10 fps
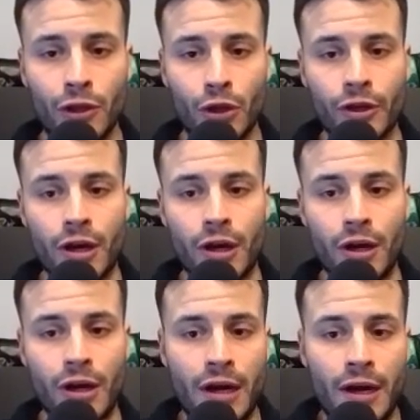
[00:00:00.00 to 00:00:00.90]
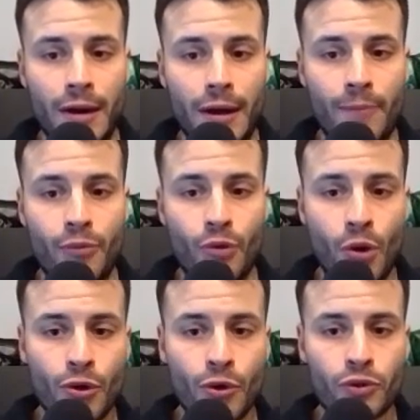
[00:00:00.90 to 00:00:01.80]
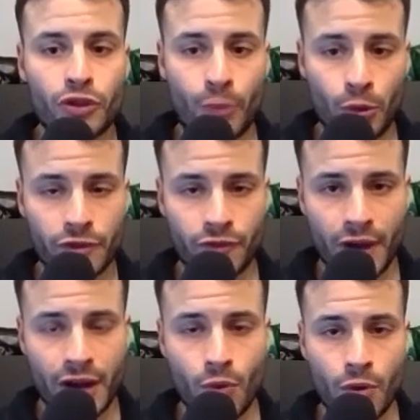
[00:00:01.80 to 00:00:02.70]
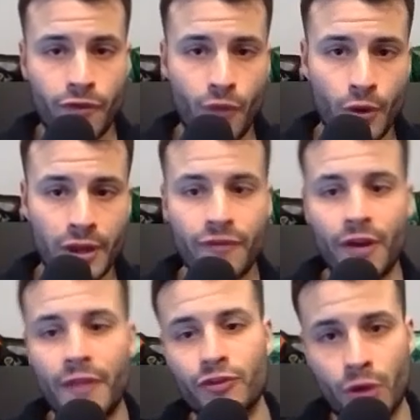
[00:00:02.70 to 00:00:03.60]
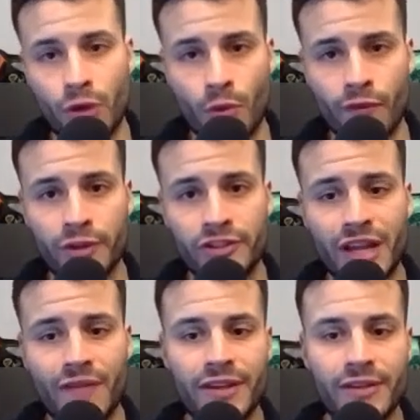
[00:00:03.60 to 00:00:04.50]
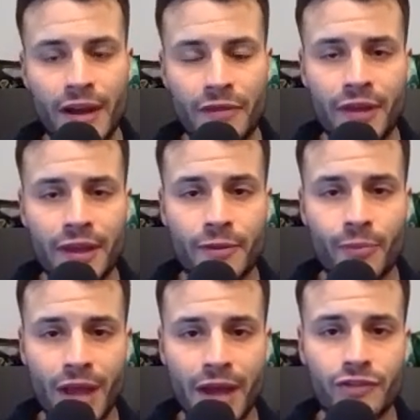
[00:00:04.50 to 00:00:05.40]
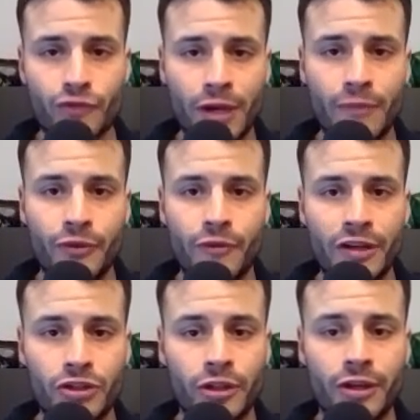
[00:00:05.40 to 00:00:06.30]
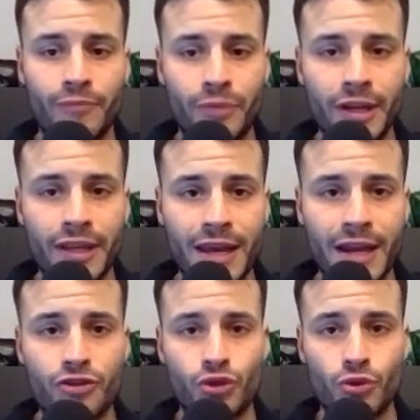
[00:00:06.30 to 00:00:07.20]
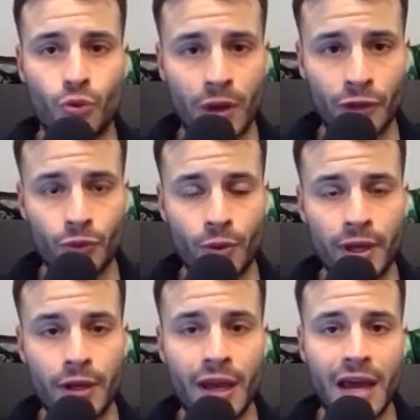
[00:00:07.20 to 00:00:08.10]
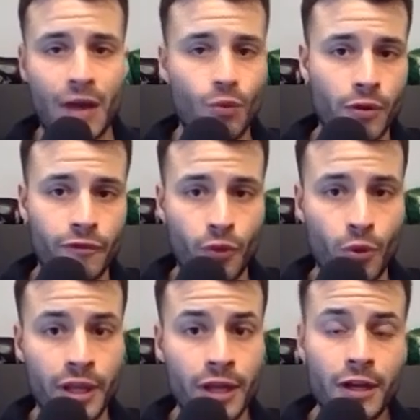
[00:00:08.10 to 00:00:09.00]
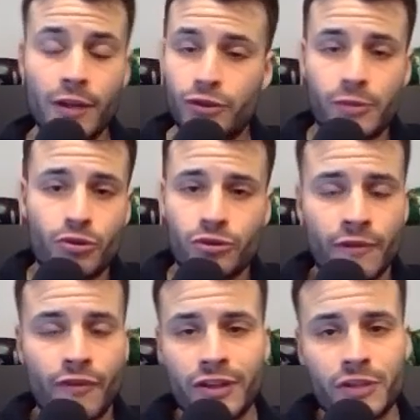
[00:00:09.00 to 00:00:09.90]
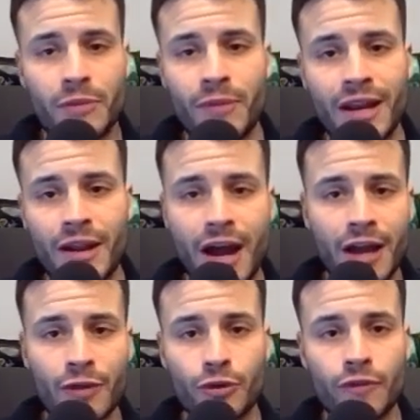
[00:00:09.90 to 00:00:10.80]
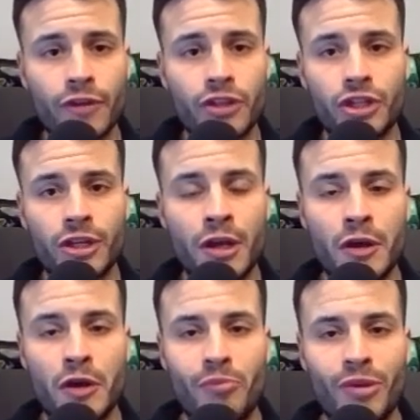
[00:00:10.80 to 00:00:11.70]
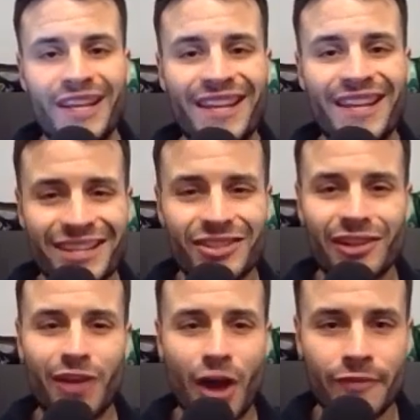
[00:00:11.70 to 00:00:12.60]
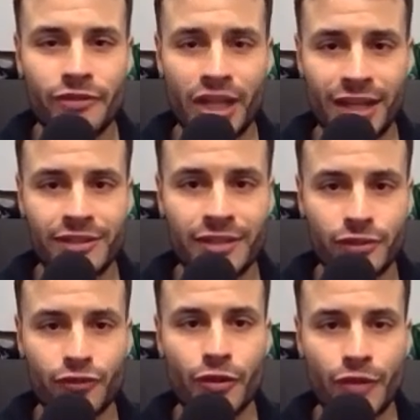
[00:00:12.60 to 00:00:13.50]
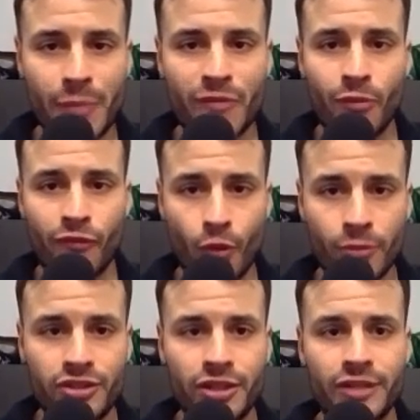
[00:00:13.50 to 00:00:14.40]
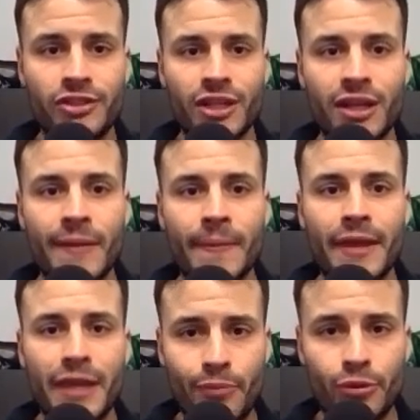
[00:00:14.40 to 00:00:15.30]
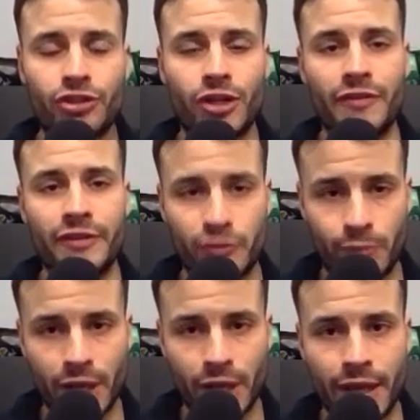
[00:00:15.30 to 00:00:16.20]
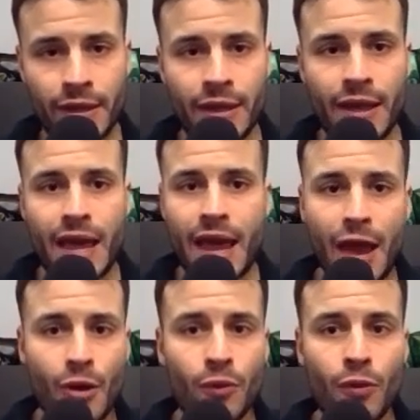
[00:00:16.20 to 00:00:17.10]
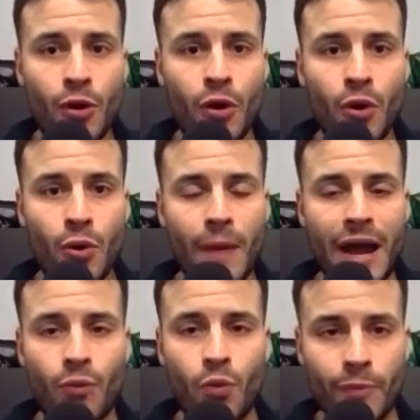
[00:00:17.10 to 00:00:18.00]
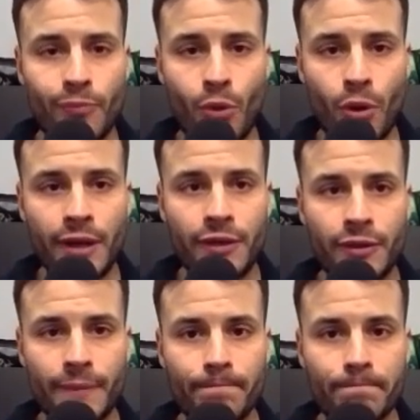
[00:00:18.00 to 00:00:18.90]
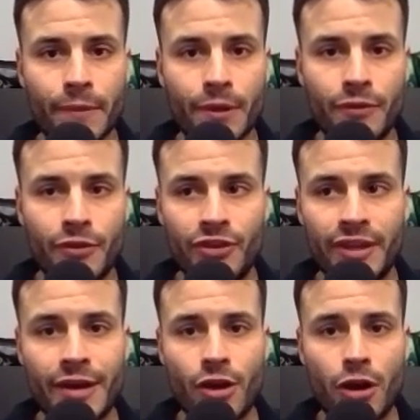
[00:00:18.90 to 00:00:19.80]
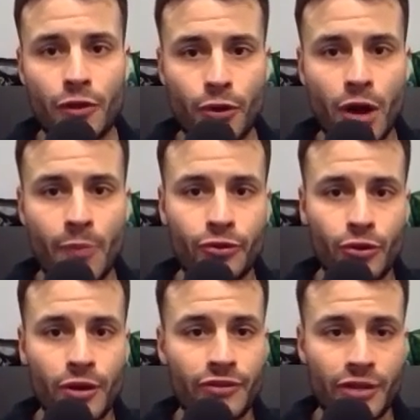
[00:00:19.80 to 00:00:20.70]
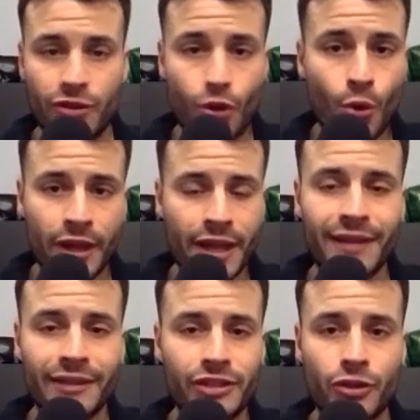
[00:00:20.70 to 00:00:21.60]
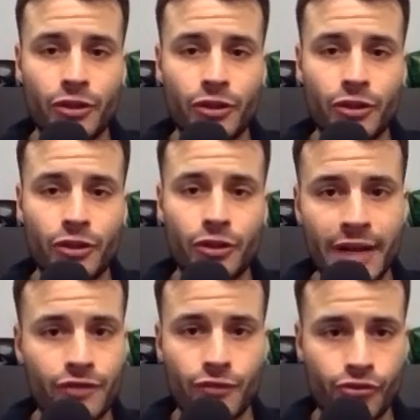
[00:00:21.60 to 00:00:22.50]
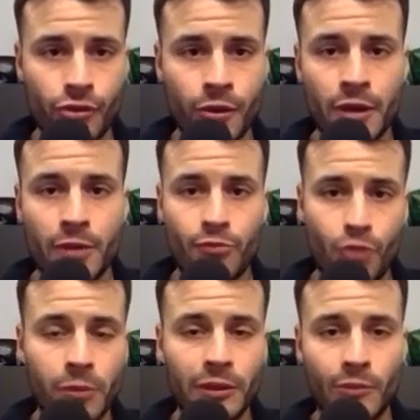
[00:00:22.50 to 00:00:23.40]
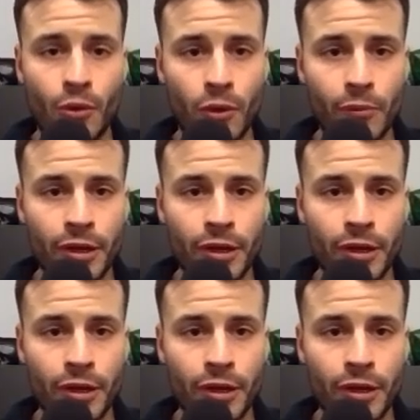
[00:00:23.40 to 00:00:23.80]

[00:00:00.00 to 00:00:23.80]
Look, Broner was supposed to fight at 140. He fought this one at 147. I think the plan is for him to eventually compete again at junior welterweight at 140. There's some interesting fights to be made at either division, but he gets a lot of chances for the type of performances he puts on display. And I don't know at what point does he get other opportunities. He's going to get at least another one, that's for sure, probably more.